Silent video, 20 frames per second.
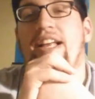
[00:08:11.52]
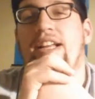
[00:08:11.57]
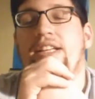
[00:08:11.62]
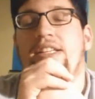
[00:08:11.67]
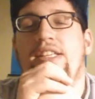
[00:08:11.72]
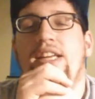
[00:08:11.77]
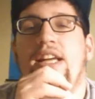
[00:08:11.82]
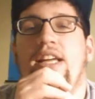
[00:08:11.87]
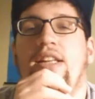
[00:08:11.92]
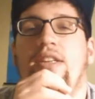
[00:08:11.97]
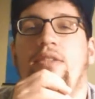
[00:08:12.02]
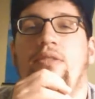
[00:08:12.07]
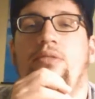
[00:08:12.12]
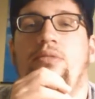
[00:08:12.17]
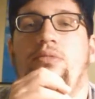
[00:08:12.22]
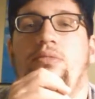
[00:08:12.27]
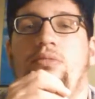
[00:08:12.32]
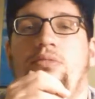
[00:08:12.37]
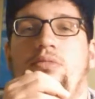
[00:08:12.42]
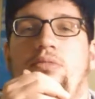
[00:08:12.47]
out of 10.
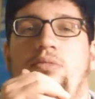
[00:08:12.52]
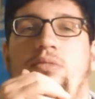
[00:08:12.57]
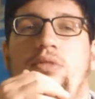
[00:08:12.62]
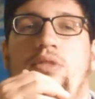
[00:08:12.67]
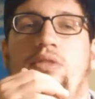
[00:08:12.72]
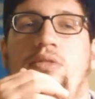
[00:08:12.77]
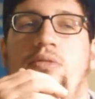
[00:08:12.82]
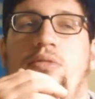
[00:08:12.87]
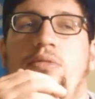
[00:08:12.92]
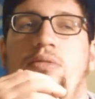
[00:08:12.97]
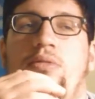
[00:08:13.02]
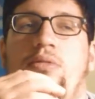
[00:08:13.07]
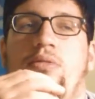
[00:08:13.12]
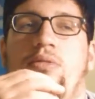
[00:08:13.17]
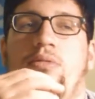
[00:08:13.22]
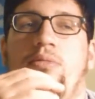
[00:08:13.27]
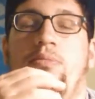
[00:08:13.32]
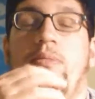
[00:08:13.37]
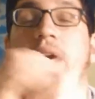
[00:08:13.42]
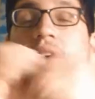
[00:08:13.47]

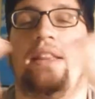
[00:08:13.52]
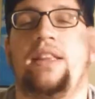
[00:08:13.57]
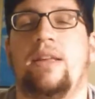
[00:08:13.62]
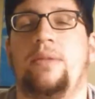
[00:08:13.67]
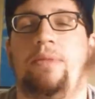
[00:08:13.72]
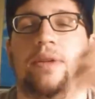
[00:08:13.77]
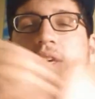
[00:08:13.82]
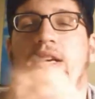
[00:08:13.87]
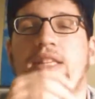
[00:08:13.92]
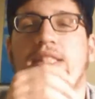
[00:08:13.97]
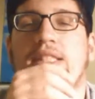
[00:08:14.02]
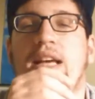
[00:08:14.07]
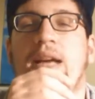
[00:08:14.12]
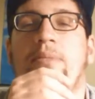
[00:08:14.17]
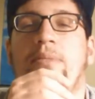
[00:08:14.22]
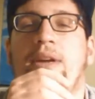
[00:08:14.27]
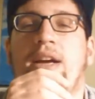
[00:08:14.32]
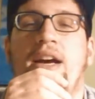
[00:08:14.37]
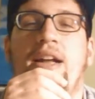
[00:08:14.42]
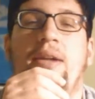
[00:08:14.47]
Mainly because
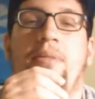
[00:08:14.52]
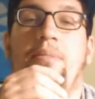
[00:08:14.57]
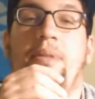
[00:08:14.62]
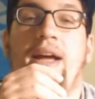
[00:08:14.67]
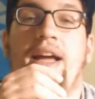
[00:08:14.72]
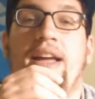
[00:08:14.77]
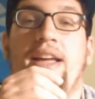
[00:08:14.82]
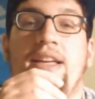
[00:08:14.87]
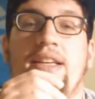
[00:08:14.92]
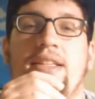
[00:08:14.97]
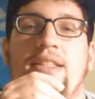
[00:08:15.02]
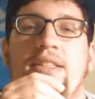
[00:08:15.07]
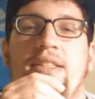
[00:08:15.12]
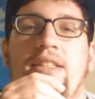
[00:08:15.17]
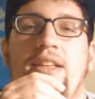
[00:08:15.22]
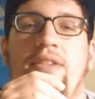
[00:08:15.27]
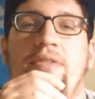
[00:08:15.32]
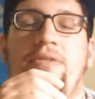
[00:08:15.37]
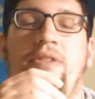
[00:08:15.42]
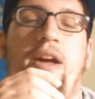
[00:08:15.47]
I'm kind of
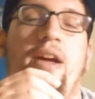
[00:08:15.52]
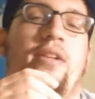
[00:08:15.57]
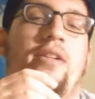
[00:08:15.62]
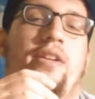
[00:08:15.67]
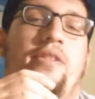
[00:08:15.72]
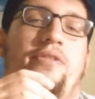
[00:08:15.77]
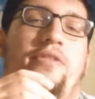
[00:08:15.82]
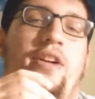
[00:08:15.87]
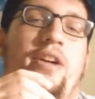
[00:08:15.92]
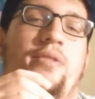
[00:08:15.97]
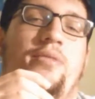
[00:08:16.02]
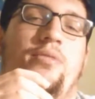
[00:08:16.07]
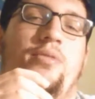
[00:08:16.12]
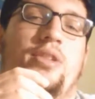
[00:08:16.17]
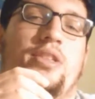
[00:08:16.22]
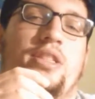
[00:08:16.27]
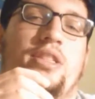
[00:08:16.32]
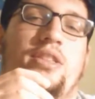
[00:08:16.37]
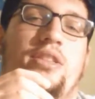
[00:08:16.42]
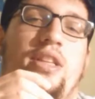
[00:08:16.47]
biased. If I
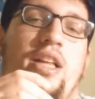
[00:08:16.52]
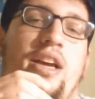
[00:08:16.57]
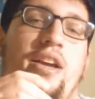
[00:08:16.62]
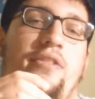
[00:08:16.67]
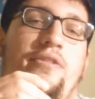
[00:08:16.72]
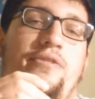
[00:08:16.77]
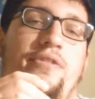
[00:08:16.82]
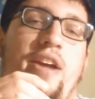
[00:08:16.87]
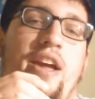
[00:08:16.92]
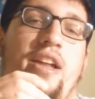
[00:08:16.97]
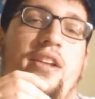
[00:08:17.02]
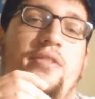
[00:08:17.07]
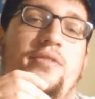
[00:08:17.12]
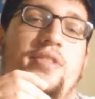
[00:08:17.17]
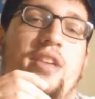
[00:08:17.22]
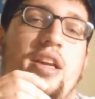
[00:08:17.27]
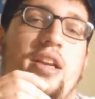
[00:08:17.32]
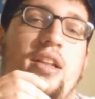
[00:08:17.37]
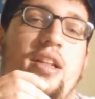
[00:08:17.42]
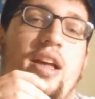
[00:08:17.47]
wasn't like a fan
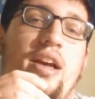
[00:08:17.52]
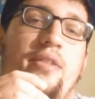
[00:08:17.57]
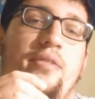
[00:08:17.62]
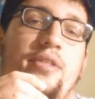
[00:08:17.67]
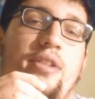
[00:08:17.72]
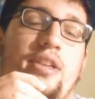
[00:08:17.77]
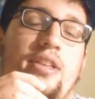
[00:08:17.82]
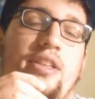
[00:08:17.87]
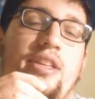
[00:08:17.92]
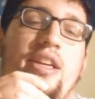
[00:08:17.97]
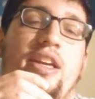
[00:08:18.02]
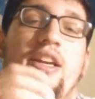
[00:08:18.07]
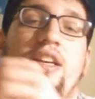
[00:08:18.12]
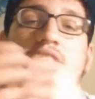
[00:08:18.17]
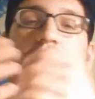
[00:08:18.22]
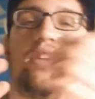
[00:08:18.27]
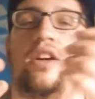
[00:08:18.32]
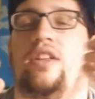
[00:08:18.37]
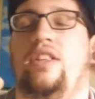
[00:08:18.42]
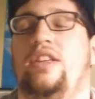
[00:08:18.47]
of Data Live or anything and I
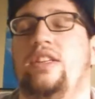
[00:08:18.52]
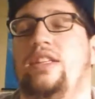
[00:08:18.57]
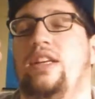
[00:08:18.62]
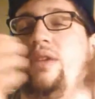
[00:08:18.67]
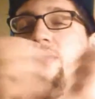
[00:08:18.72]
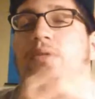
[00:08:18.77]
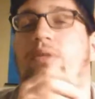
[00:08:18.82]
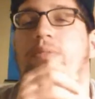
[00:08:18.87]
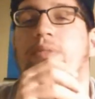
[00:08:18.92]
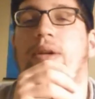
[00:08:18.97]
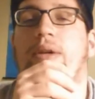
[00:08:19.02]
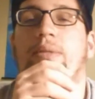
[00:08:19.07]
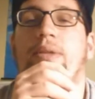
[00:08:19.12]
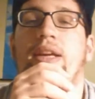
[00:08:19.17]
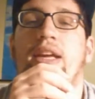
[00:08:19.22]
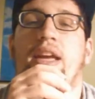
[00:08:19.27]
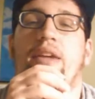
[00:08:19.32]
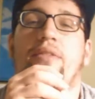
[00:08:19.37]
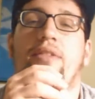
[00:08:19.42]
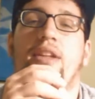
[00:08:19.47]
saw this, I would have
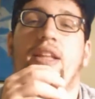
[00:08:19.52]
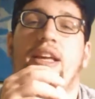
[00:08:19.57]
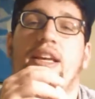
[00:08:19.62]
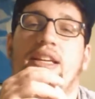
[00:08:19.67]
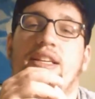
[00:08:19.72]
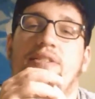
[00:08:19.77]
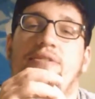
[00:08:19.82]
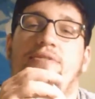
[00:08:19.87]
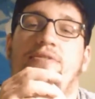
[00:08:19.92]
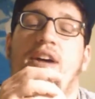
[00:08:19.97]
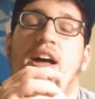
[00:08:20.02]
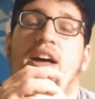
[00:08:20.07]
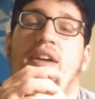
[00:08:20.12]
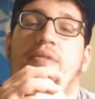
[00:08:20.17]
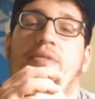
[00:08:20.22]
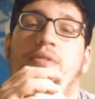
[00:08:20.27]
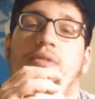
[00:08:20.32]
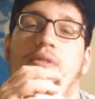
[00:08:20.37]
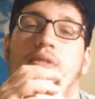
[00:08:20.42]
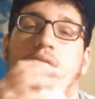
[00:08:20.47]
probably gave it like a
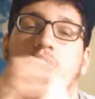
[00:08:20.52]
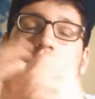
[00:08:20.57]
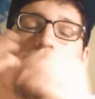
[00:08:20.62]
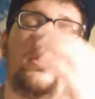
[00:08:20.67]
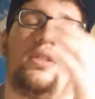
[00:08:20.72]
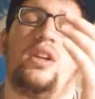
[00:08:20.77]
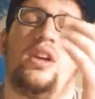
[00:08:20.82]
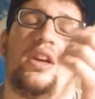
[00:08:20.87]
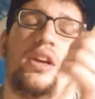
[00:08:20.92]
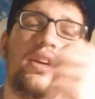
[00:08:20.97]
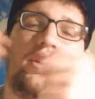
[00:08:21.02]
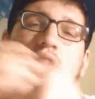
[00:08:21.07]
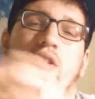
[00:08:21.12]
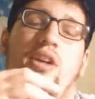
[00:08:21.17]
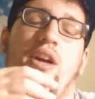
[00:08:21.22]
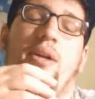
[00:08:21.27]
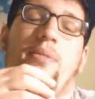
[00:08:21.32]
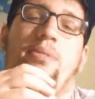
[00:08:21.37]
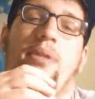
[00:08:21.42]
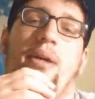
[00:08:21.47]
5 or
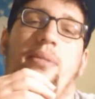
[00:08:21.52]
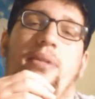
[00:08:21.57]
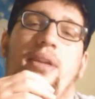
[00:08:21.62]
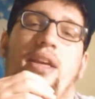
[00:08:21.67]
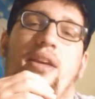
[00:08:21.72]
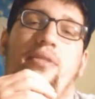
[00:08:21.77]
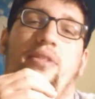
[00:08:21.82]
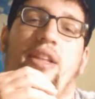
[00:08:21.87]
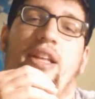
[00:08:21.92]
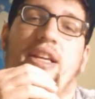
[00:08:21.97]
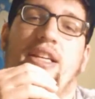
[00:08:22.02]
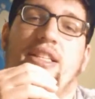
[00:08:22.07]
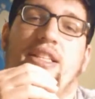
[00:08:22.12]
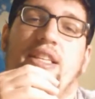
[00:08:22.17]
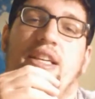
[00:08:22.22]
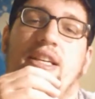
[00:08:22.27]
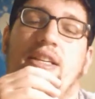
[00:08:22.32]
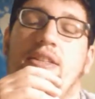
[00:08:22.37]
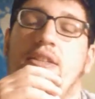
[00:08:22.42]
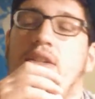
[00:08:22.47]
no, I'd probably give it like a
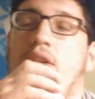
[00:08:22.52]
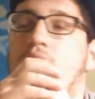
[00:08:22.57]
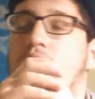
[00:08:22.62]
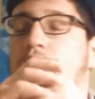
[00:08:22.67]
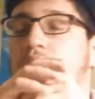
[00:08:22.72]
6.